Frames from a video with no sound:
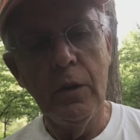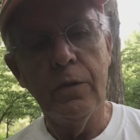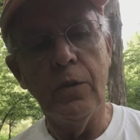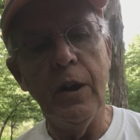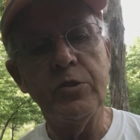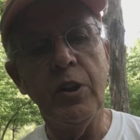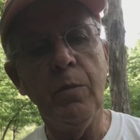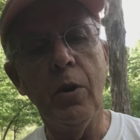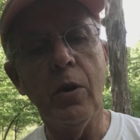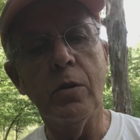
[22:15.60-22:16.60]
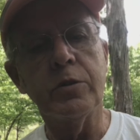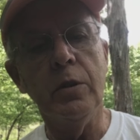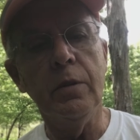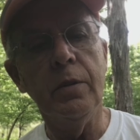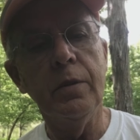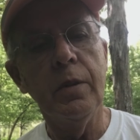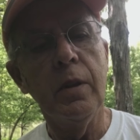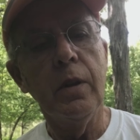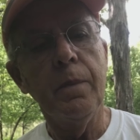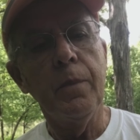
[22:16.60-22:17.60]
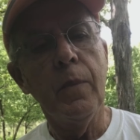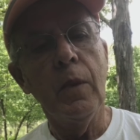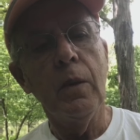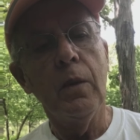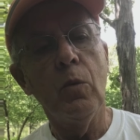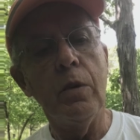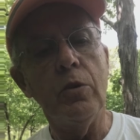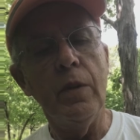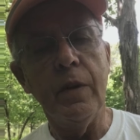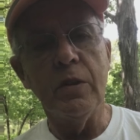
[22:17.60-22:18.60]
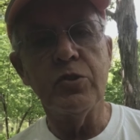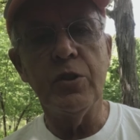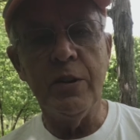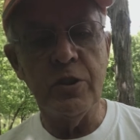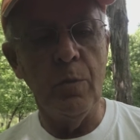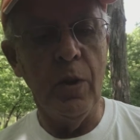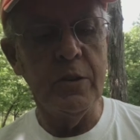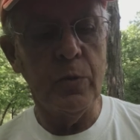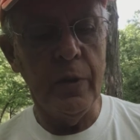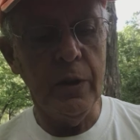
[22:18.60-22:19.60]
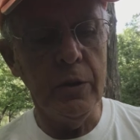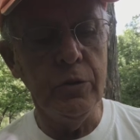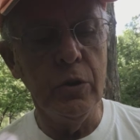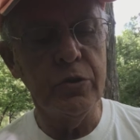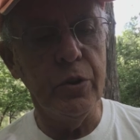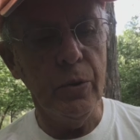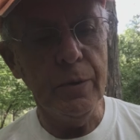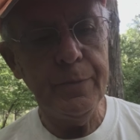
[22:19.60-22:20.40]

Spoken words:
nesting birds and whether or not they're going to stay someplace where they didn't used to.